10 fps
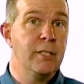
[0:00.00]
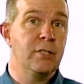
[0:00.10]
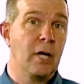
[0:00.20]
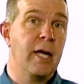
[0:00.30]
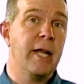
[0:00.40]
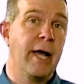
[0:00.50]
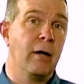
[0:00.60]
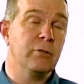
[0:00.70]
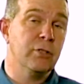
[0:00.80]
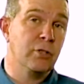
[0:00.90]
tight
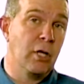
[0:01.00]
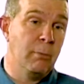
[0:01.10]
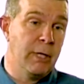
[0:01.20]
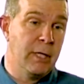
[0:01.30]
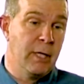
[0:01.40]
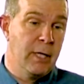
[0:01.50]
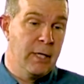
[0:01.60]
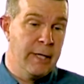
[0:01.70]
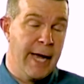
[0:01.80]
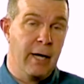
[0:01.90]
house is going to be
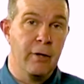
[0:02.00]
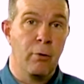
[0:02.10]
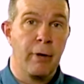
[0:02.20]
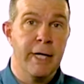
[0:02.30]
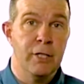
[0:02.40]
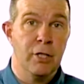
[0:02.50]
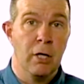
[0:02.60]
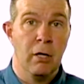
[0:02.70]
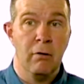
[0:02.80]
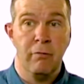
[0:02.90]
down in the range
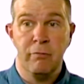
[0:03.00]
of,